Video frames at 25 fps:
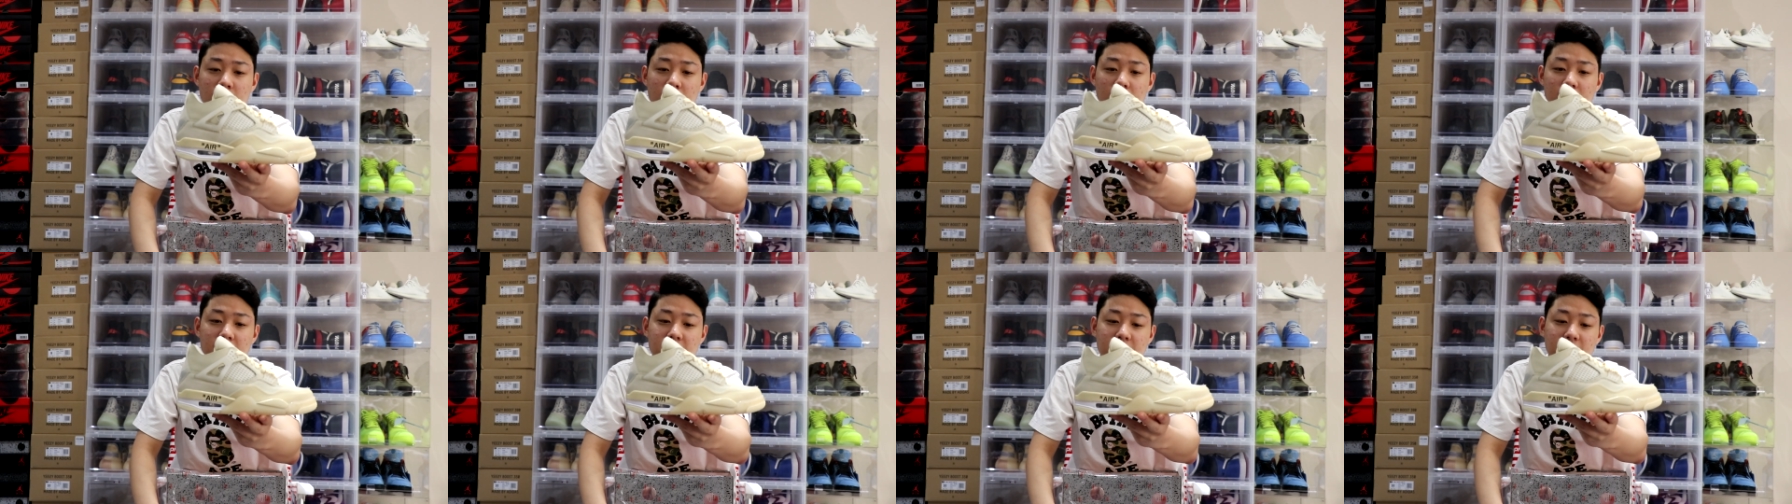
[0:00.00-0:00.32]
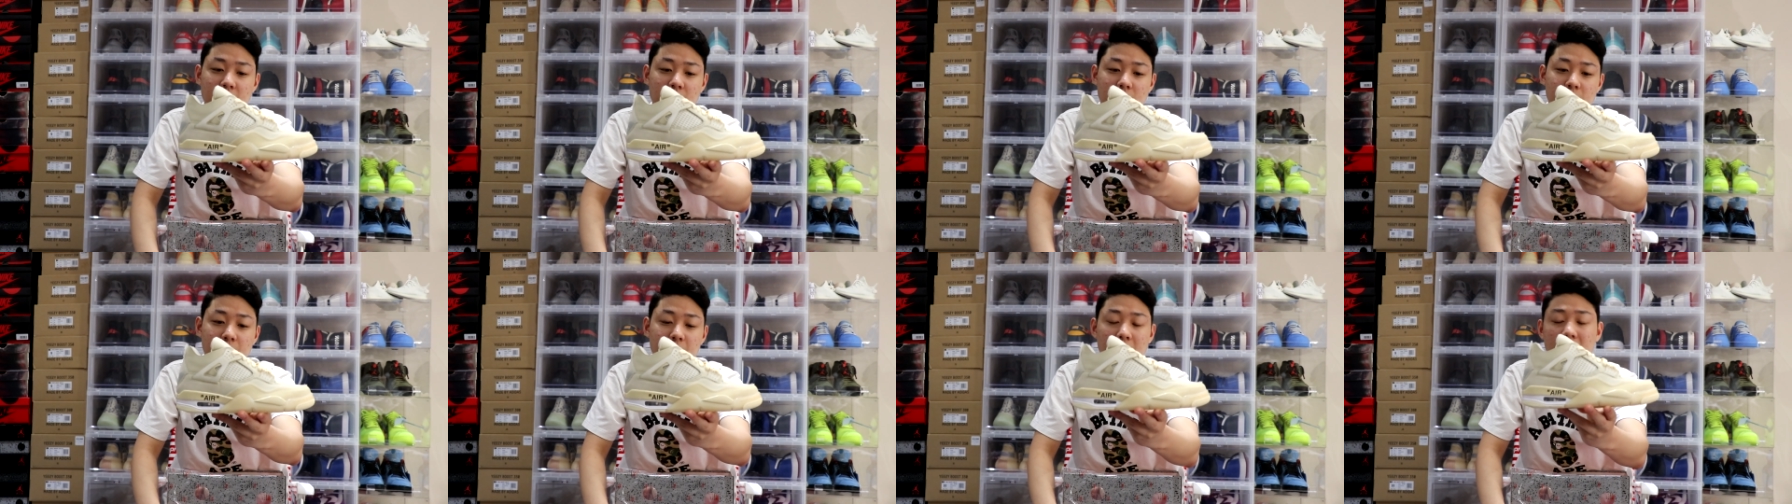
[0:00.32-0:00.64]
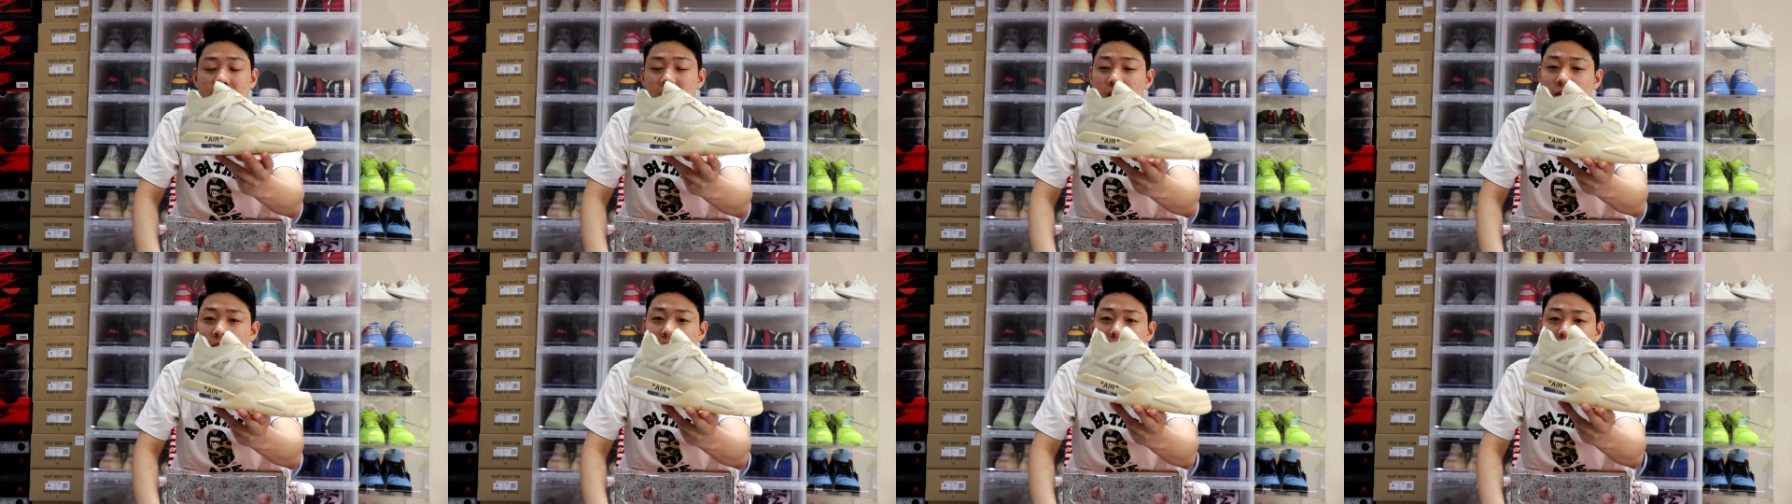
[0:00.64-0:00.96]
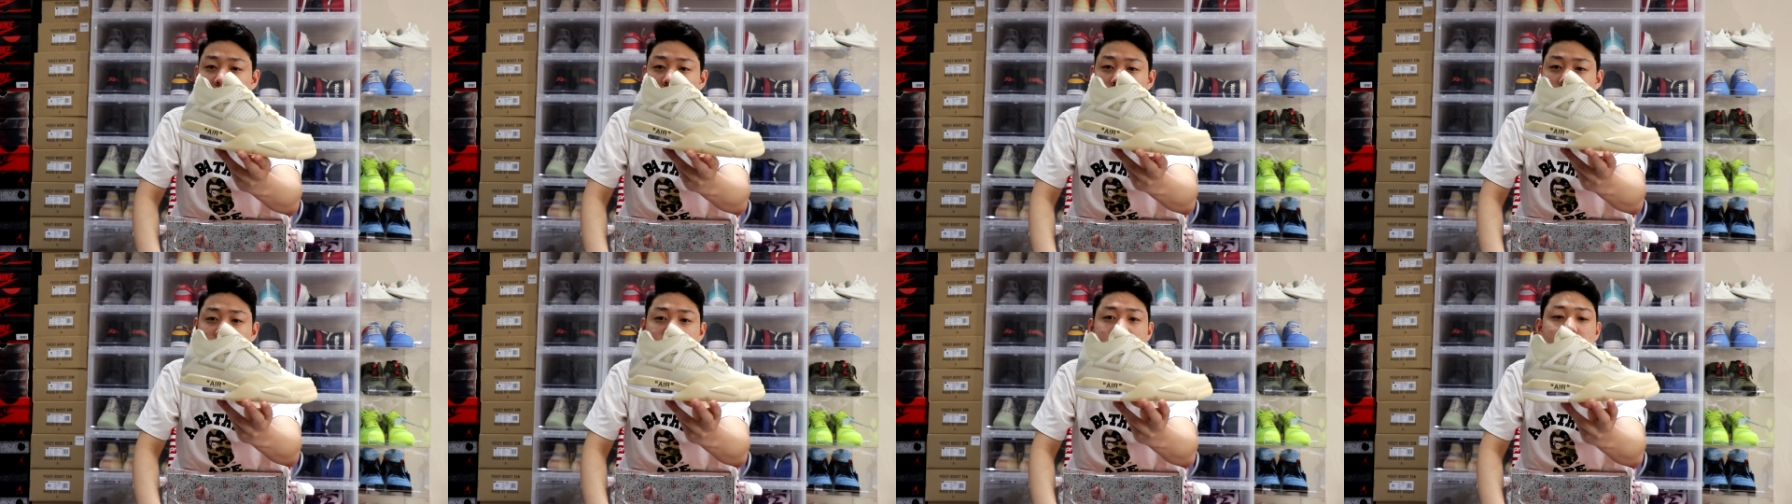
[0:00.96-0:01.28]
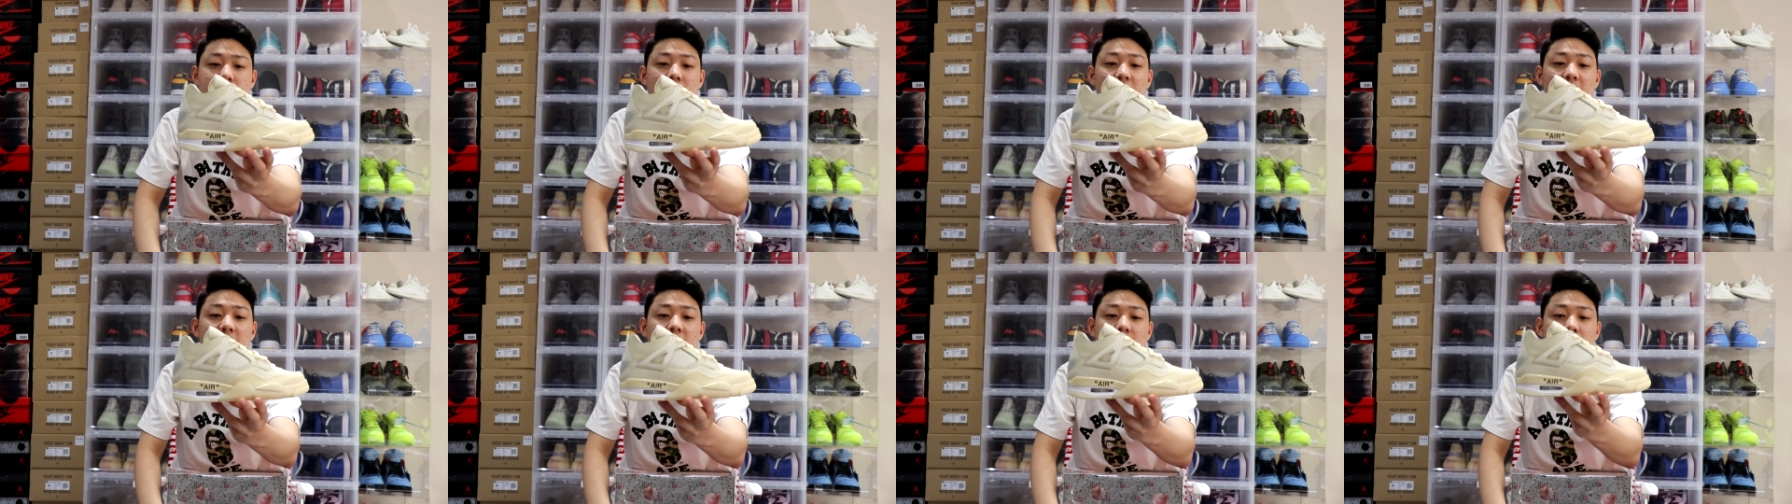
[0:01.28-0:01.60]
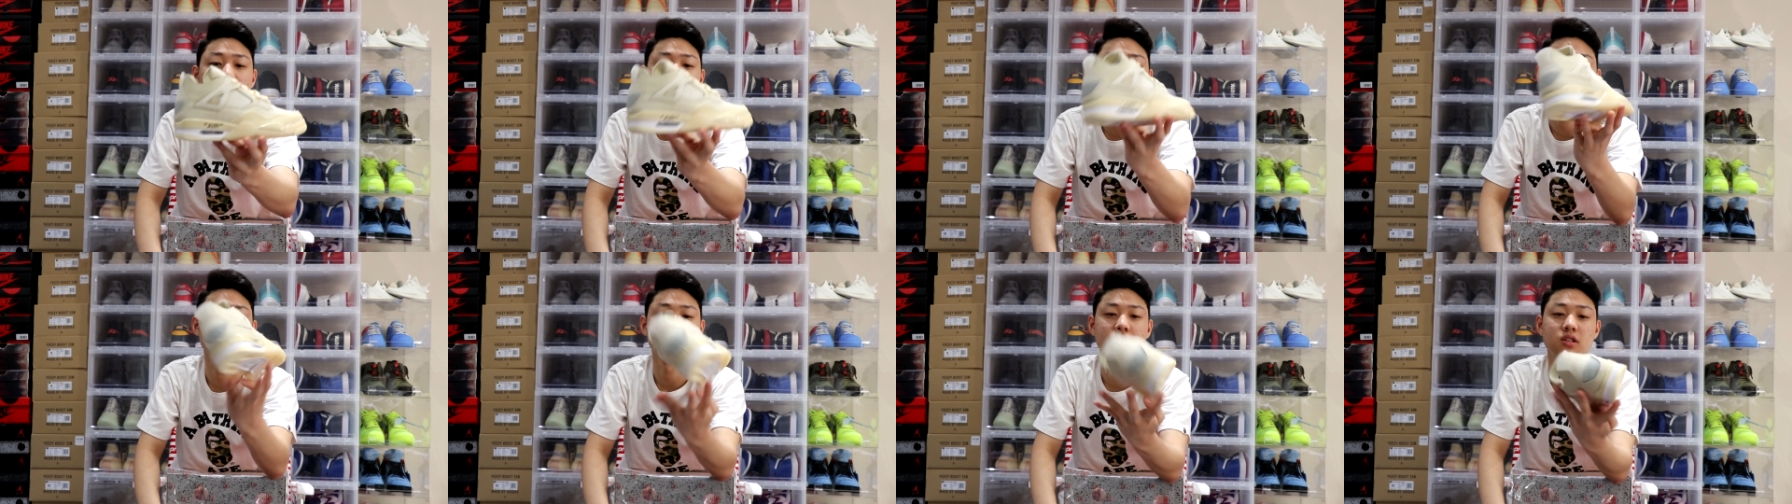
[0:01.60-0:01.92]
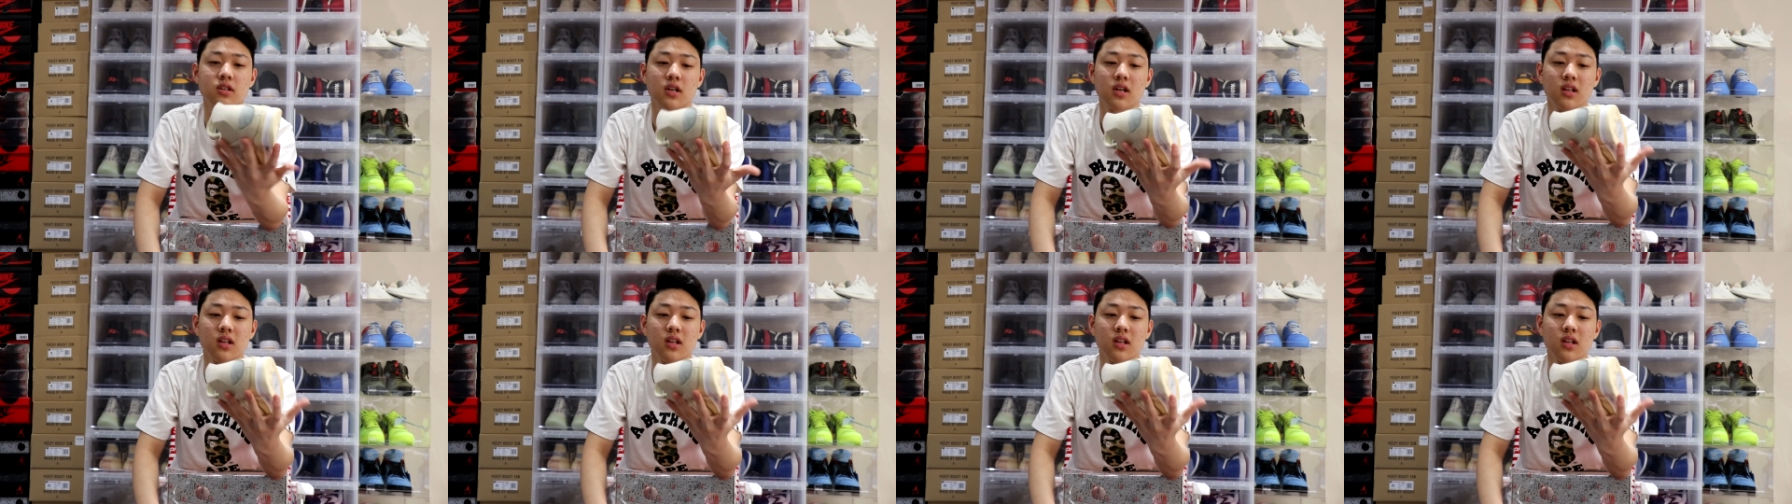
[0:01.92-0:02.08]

and then buying my own size which is